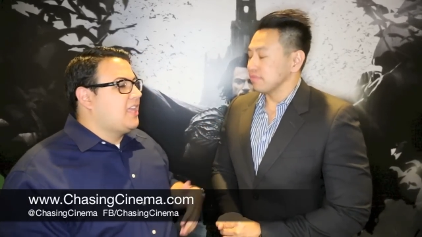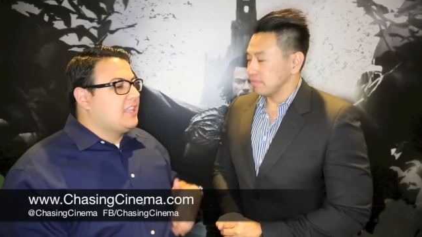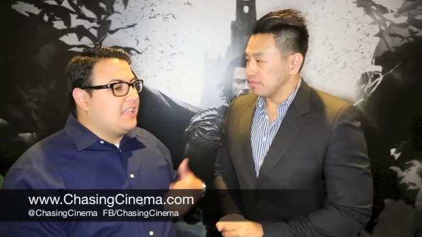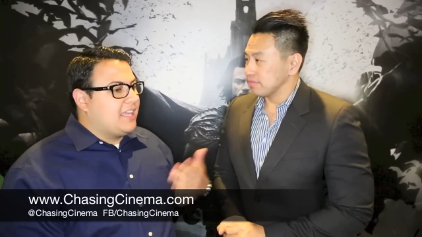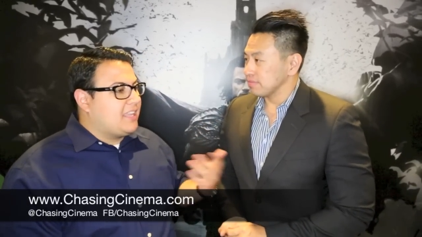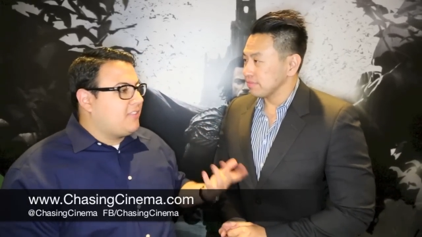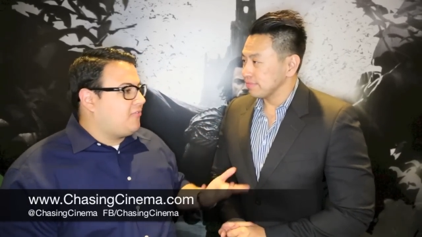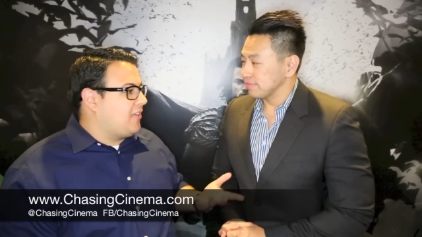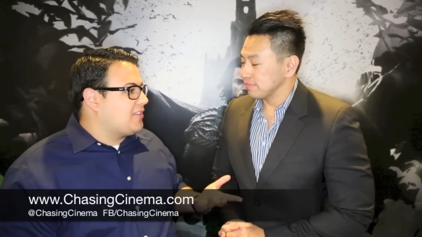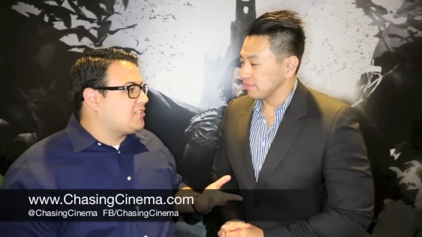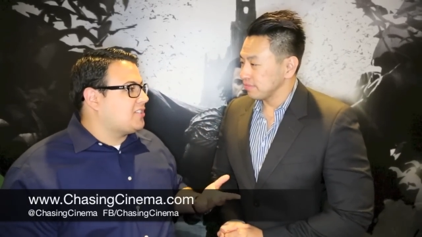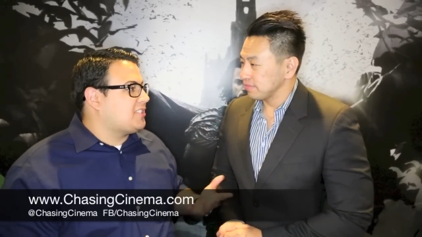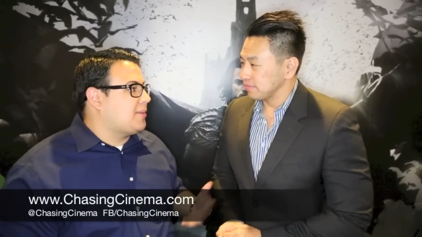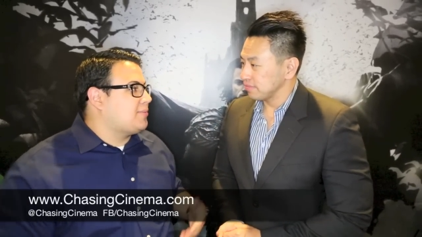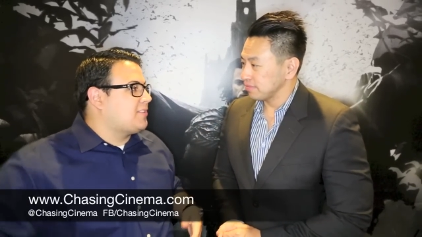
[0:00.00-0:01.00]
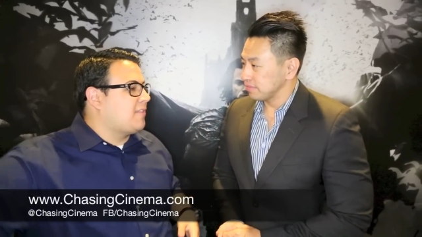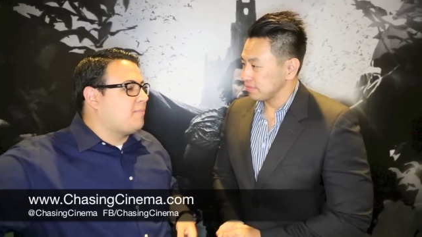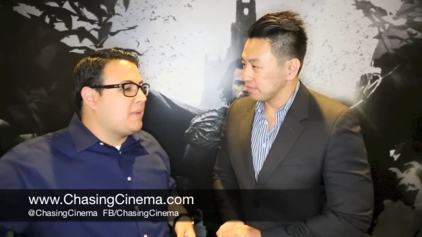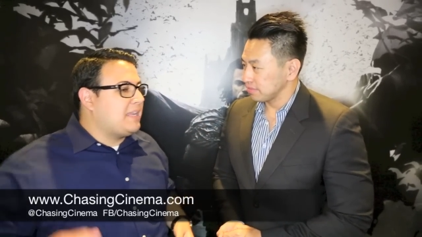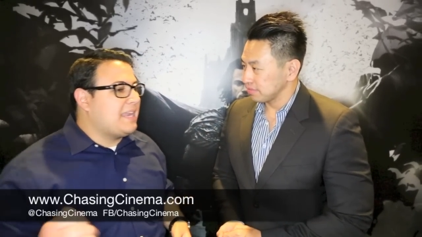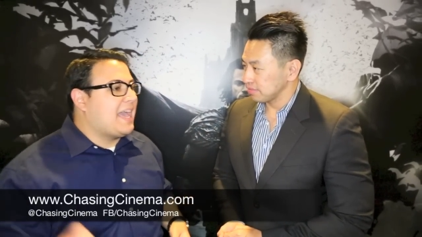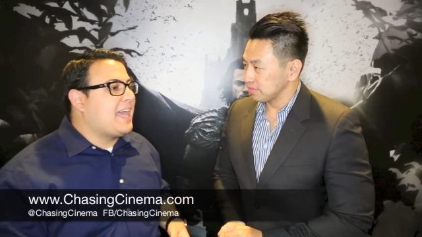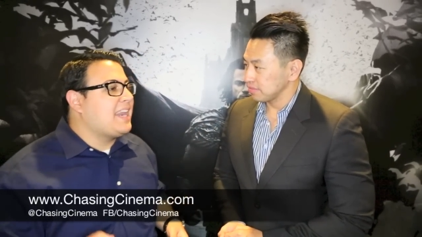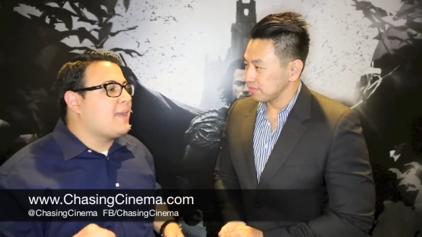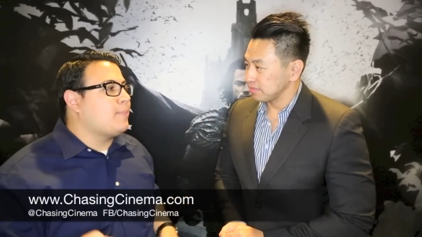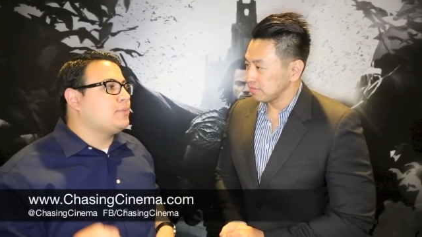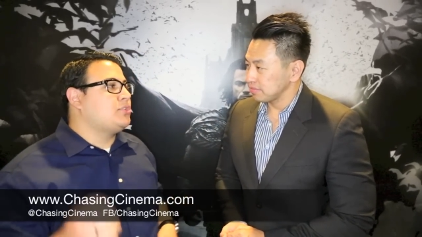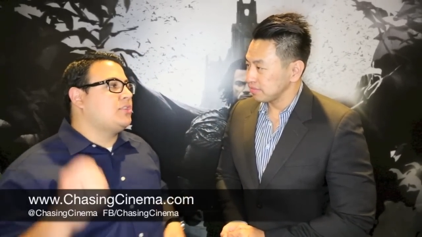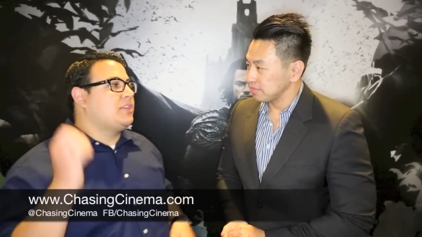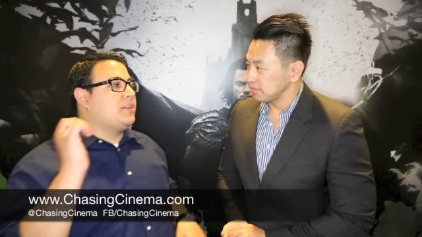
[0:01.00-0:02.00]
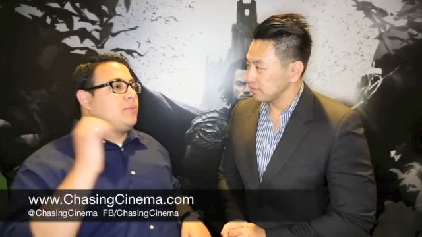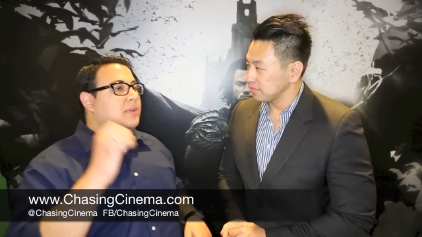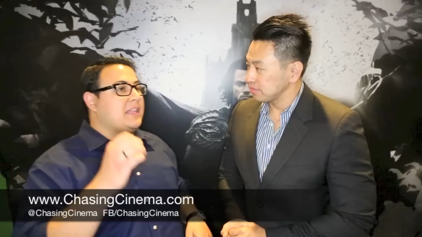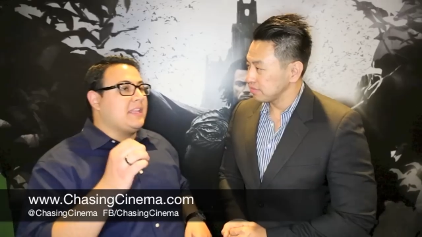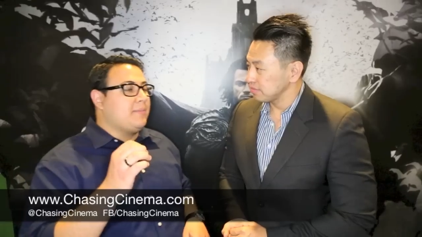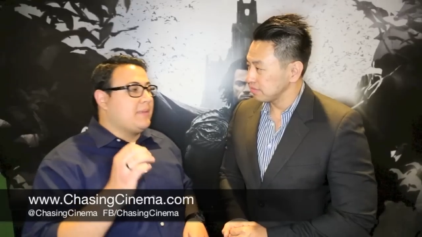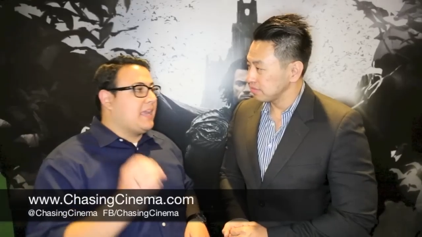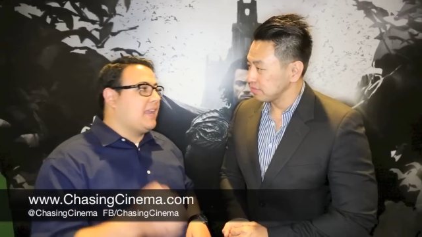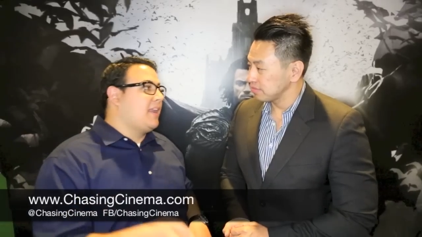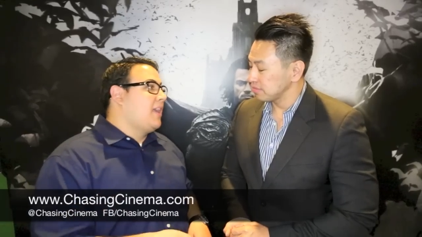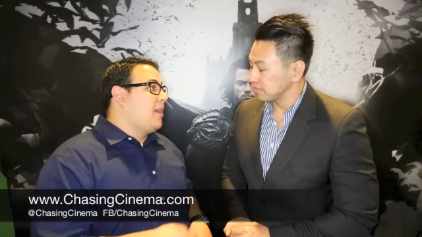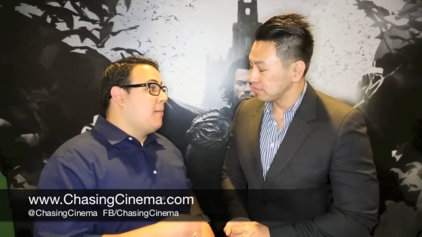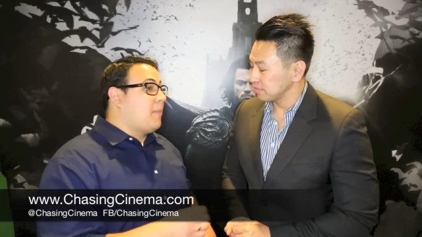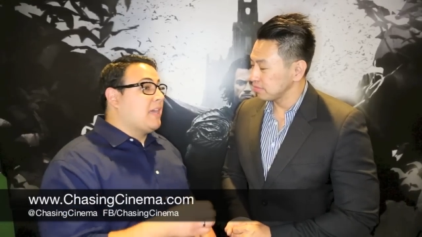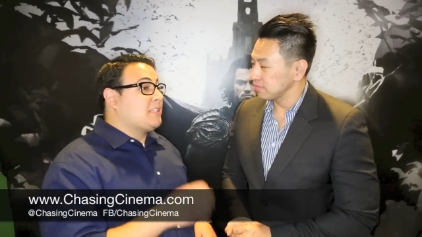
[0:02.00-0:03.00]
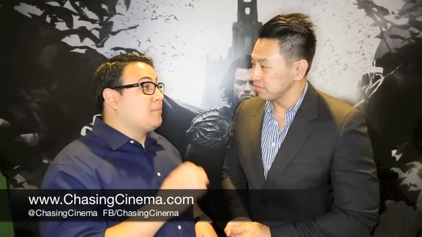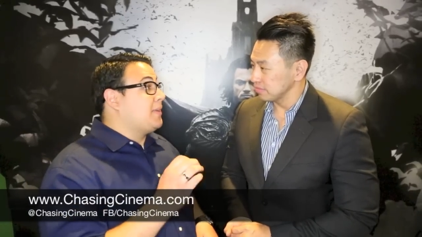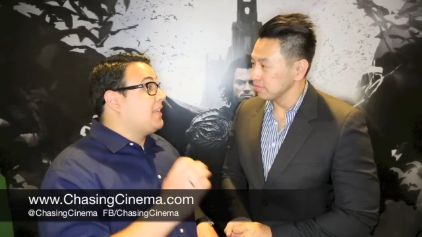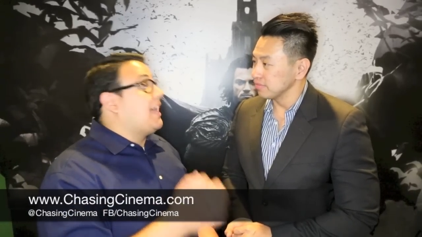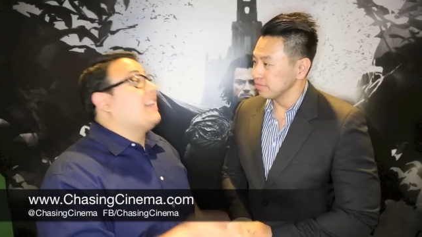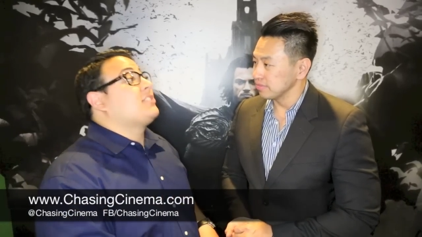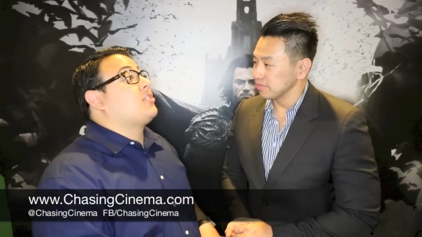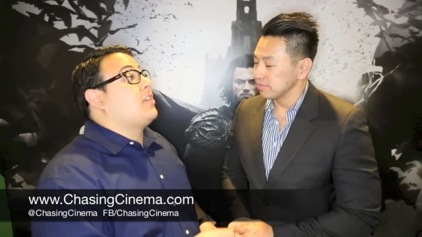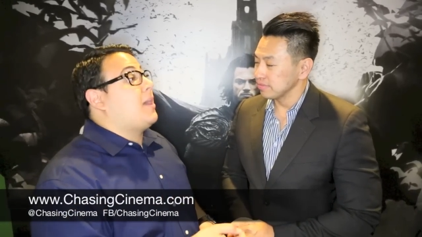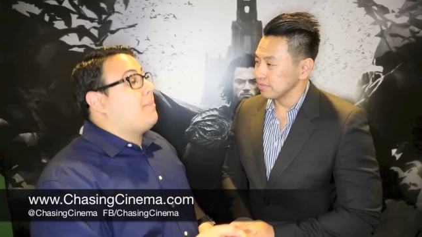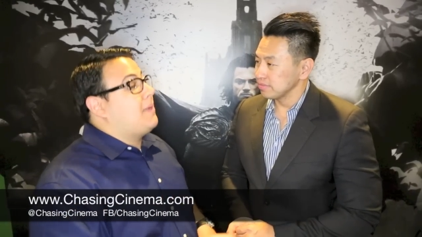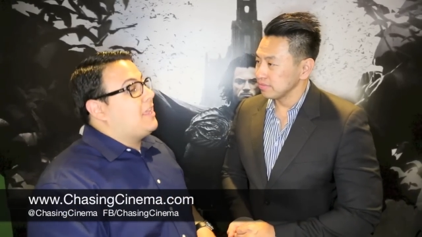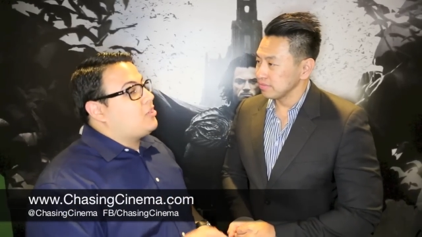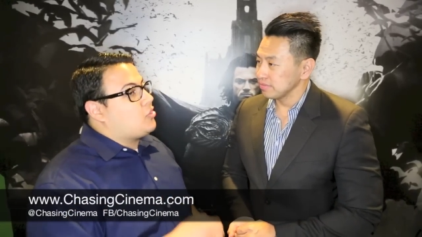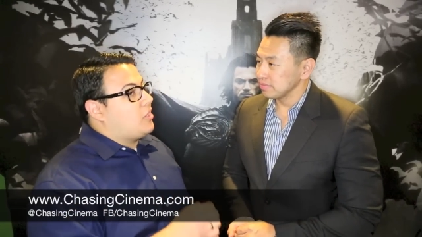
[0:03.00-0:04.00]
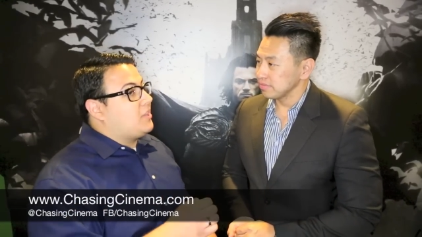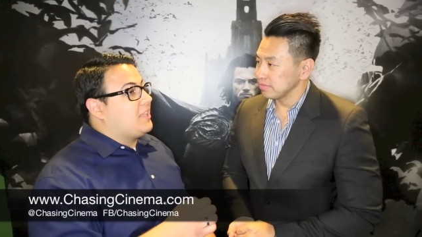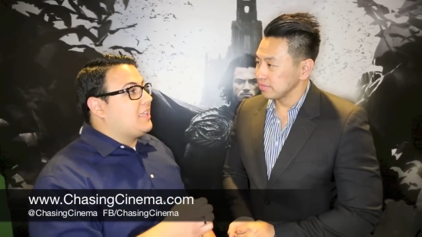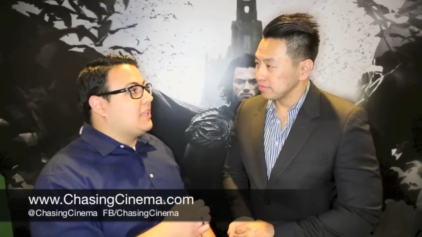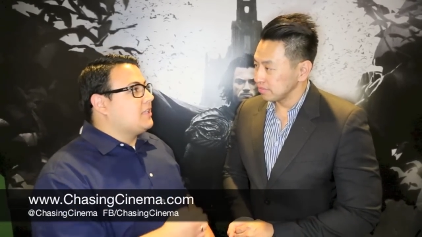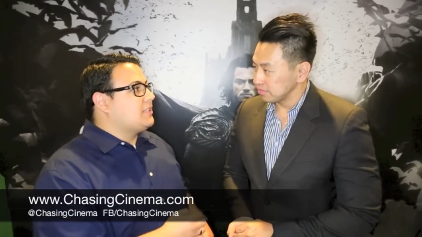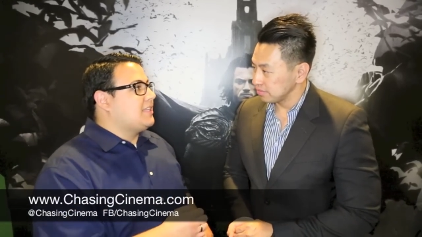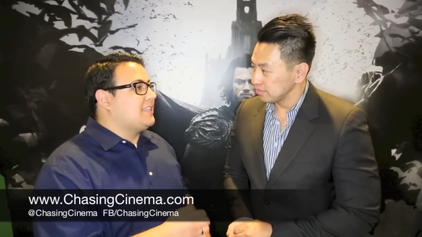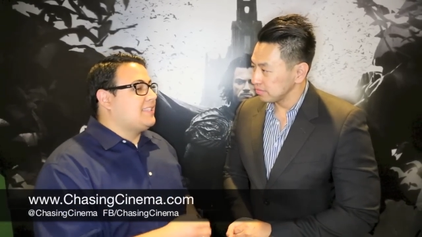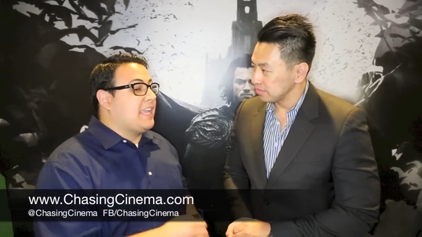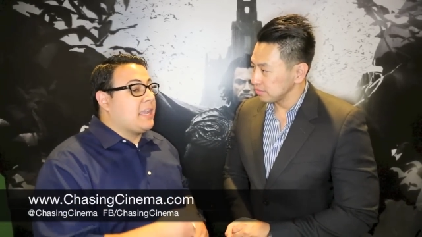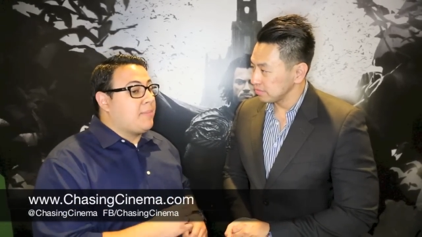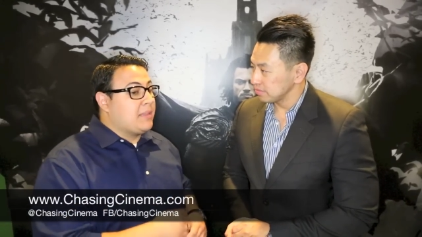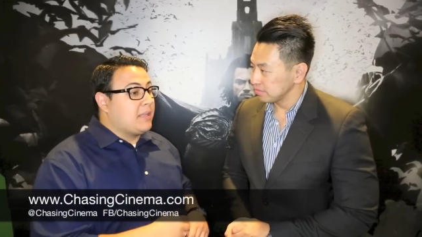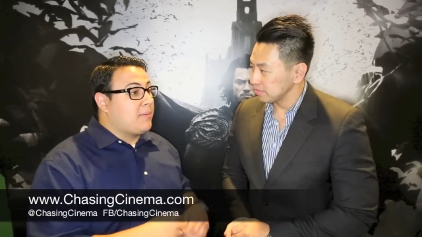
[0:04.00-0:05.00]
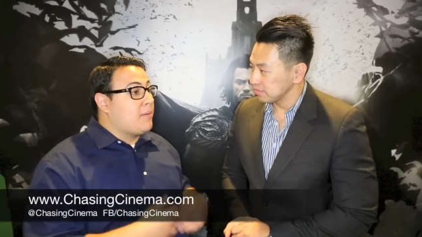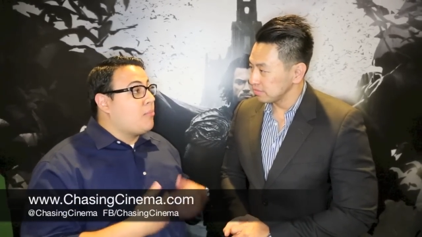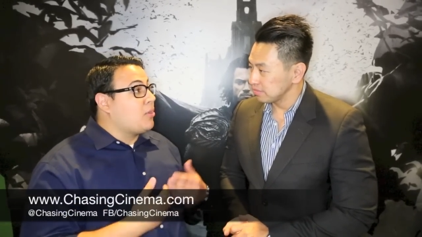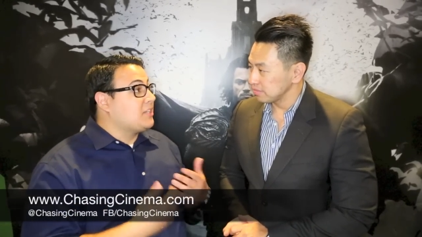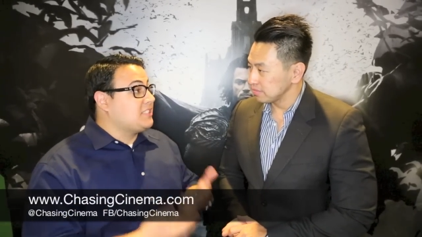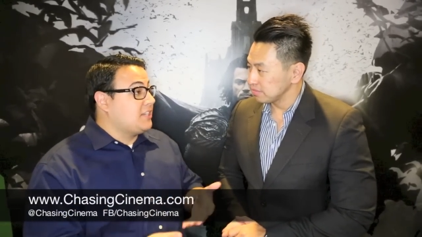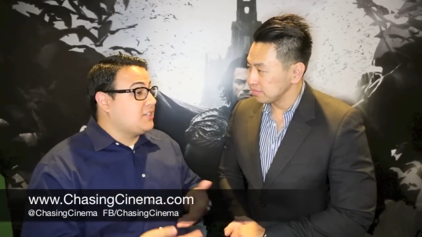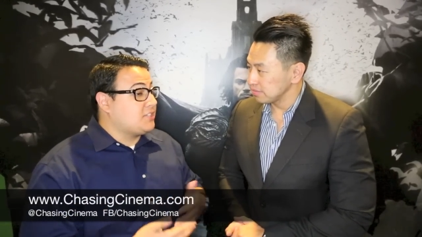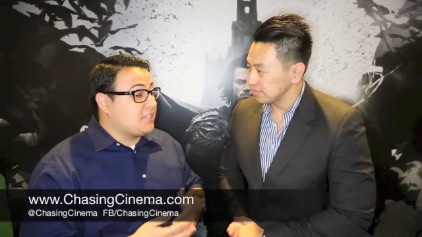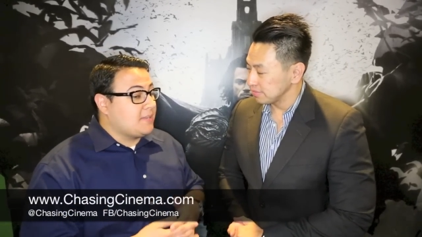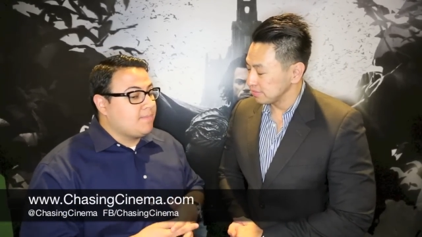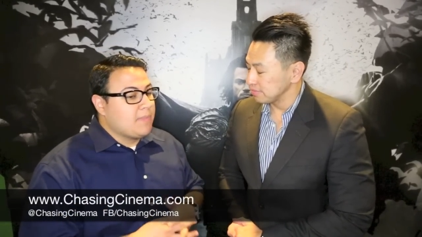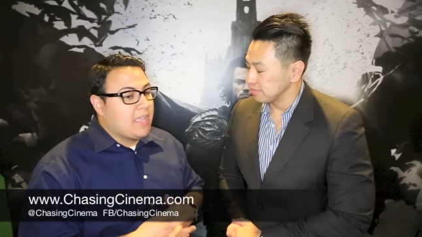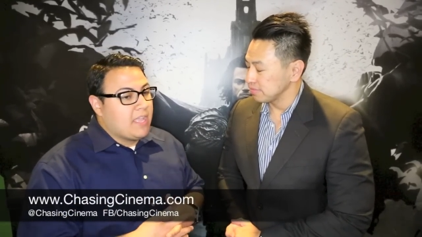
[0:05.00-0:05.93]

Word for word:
Speaker 1: a lot of the franchise type stuff, but not an opportunity to really him get possibly an Oscar nomination or anything to take him a little bit more seriously.